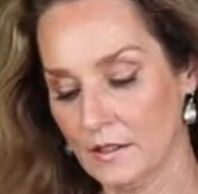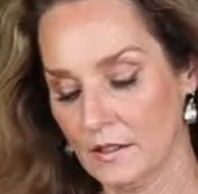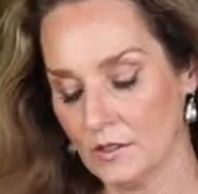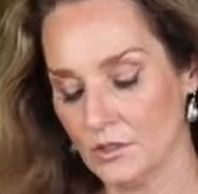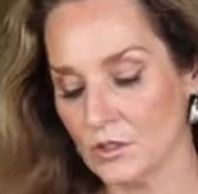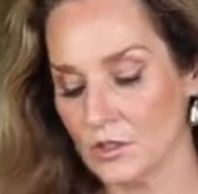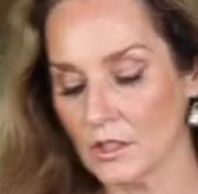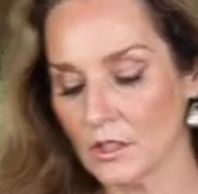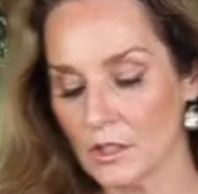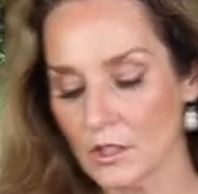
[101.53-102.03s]

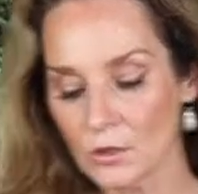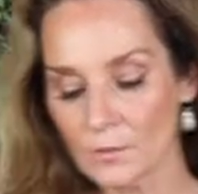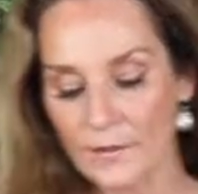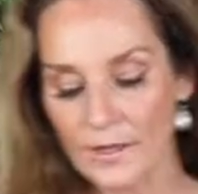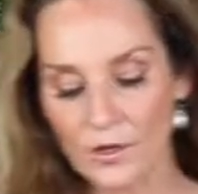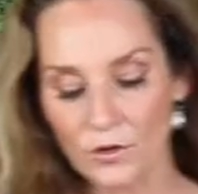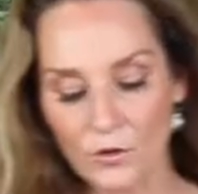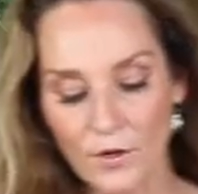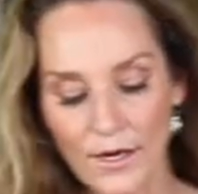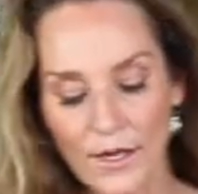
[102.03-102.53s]
Just a little bit
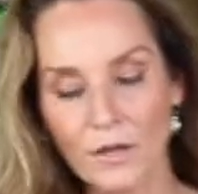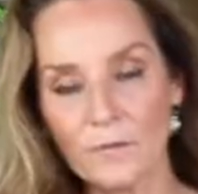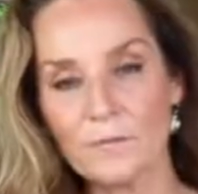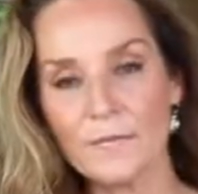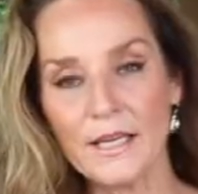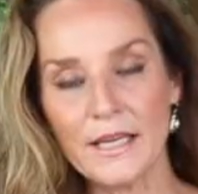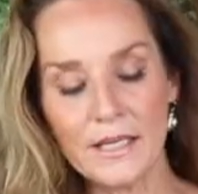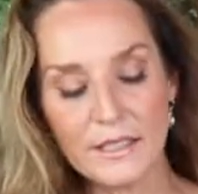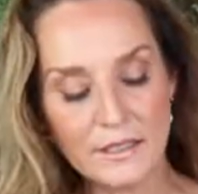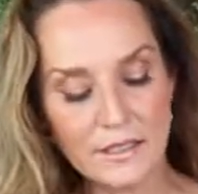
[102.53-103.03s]
of ground
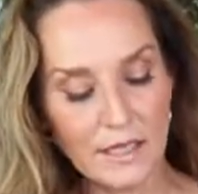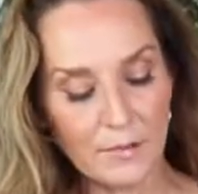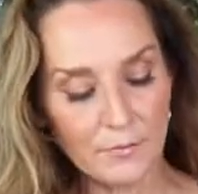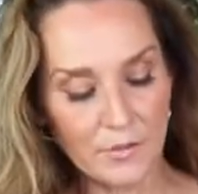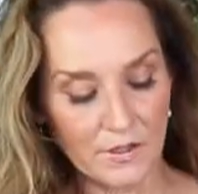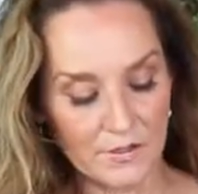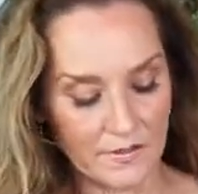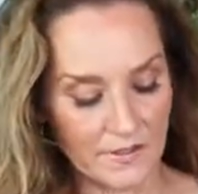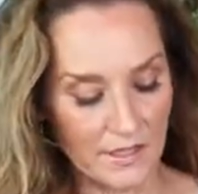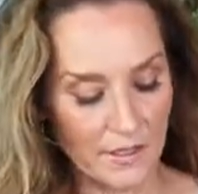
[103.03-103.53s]
meat. I'm
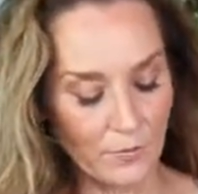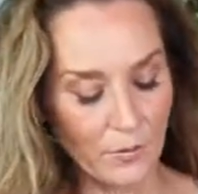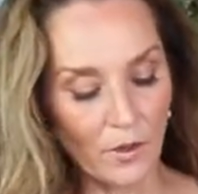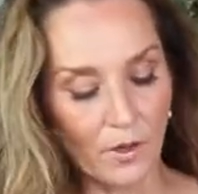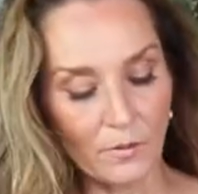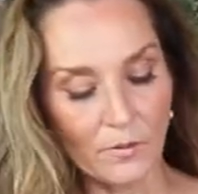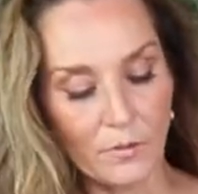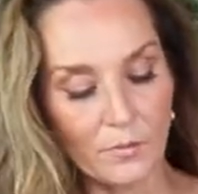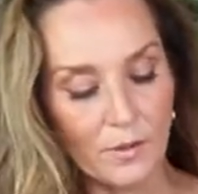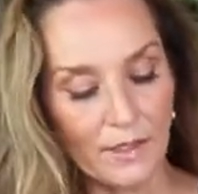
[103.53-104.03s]
going to say
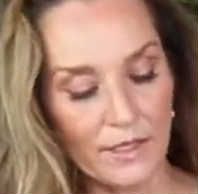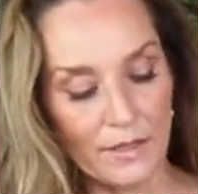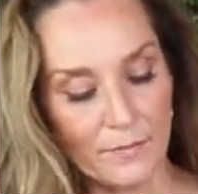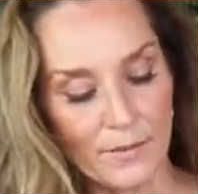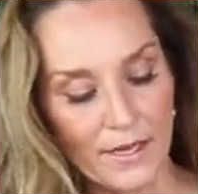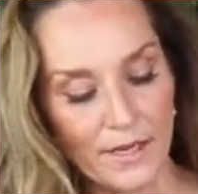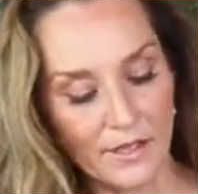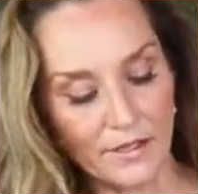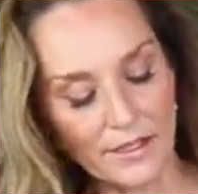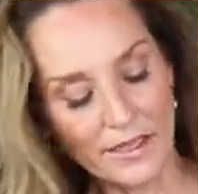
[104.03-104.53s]
probably
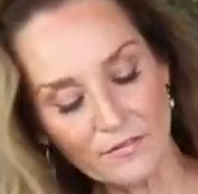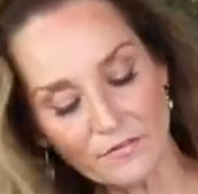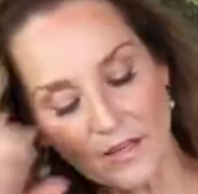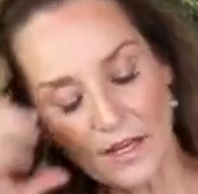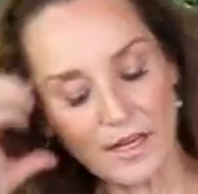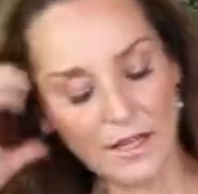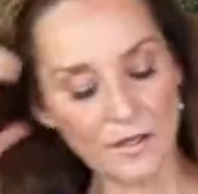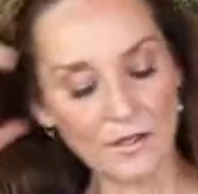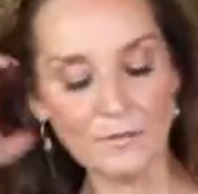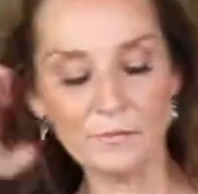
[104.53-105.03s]
about, I've
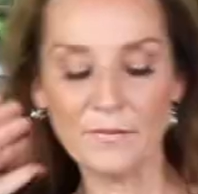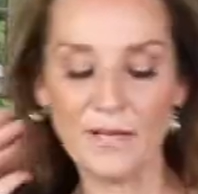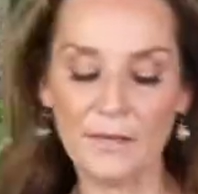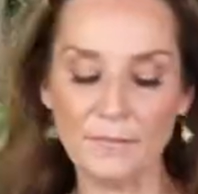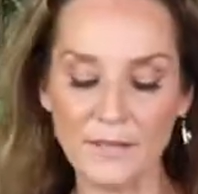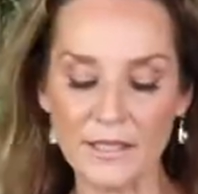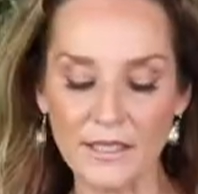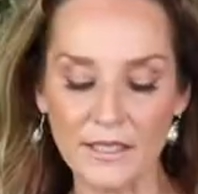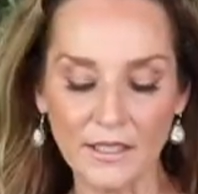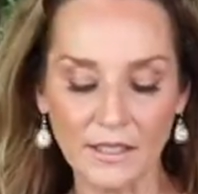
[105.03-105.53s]
got
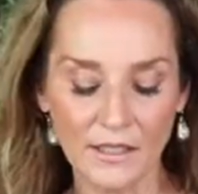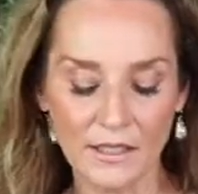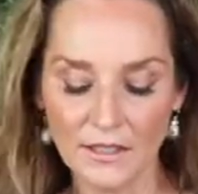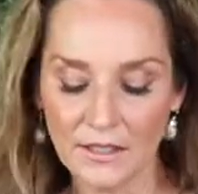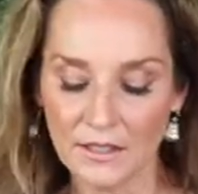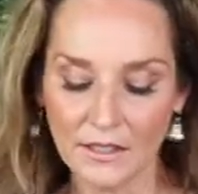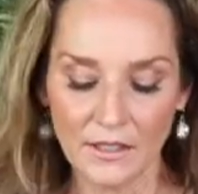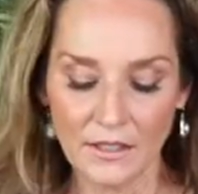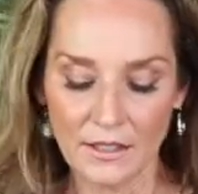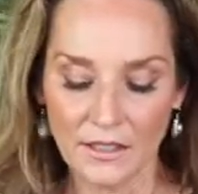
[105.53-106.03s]
maybe
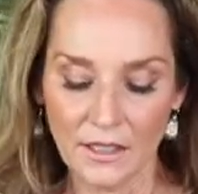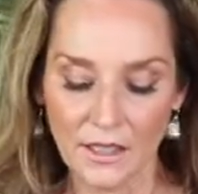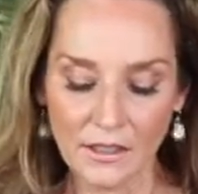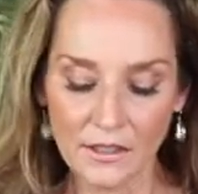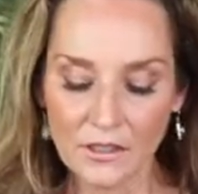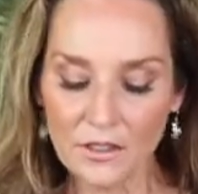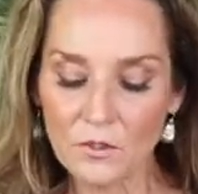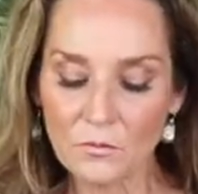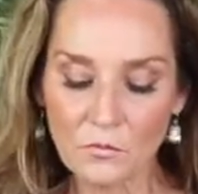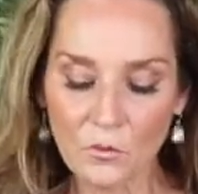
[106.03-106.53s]
a
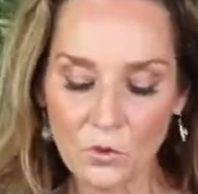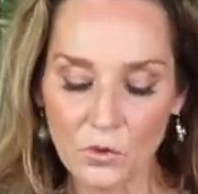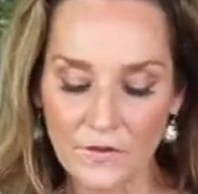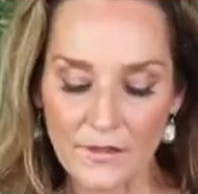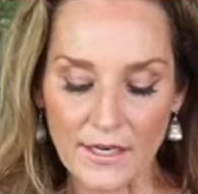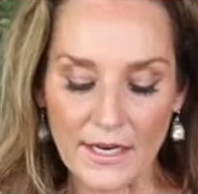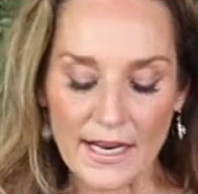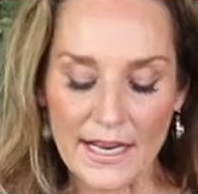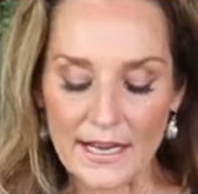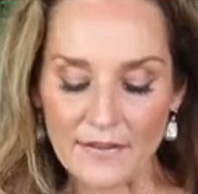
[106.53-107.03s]
little more
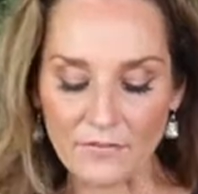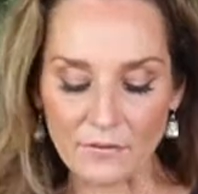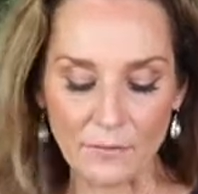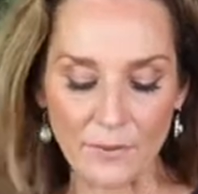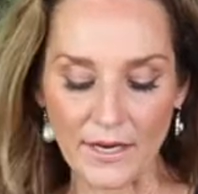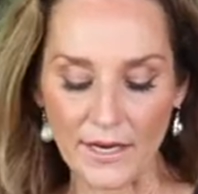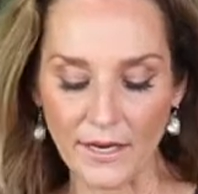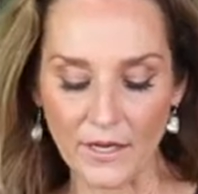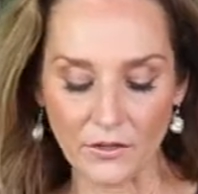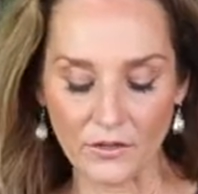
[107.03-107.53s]
than a half a
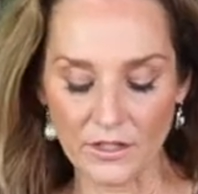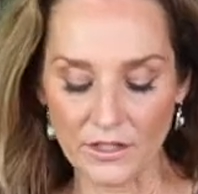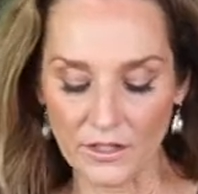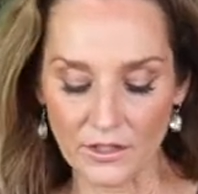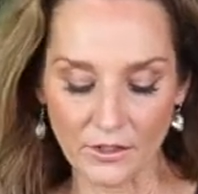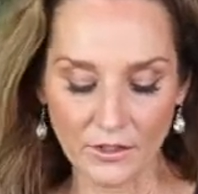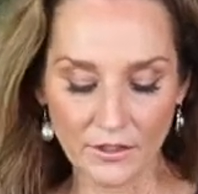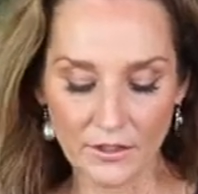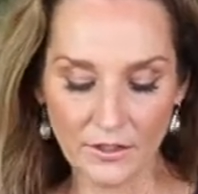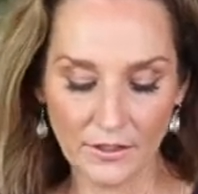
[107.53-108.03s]
pound
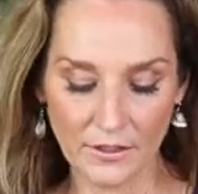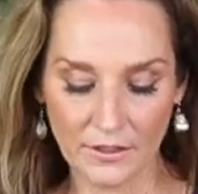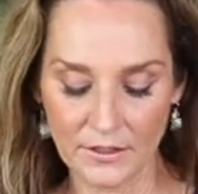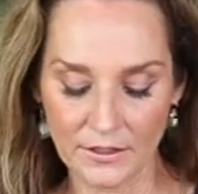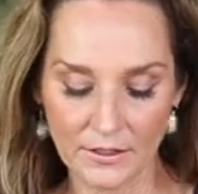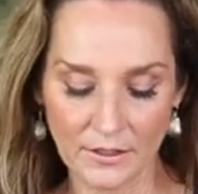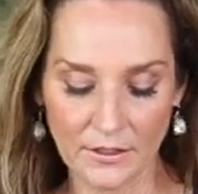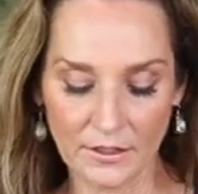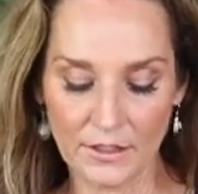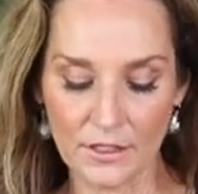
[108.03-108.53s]
here
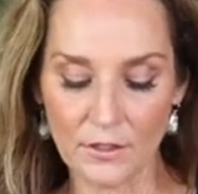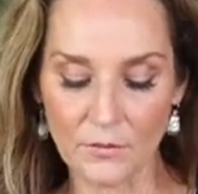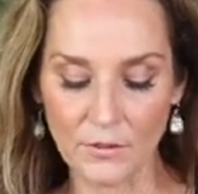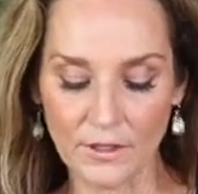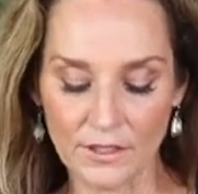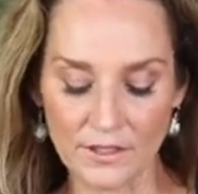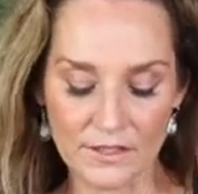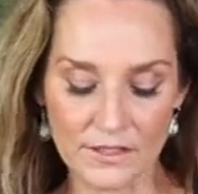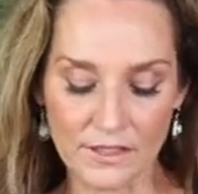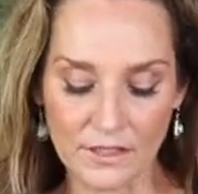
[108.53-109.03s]
going
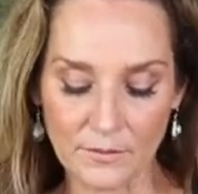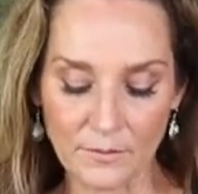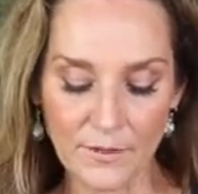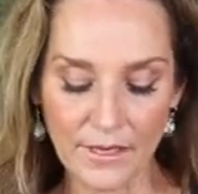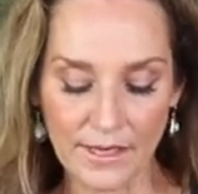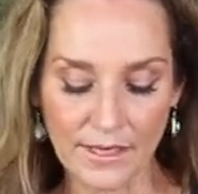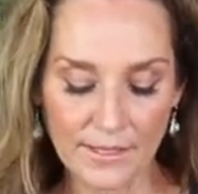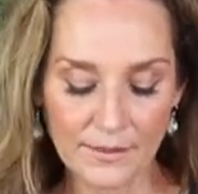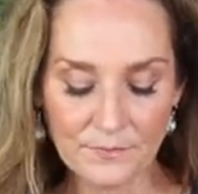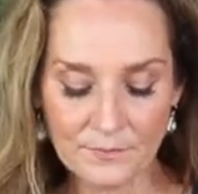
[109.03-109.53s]
into the
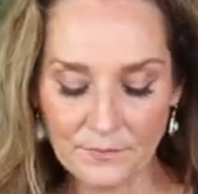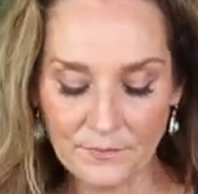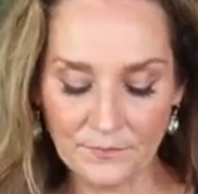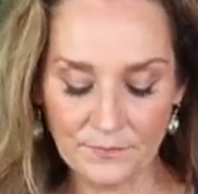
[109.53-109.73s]
pan.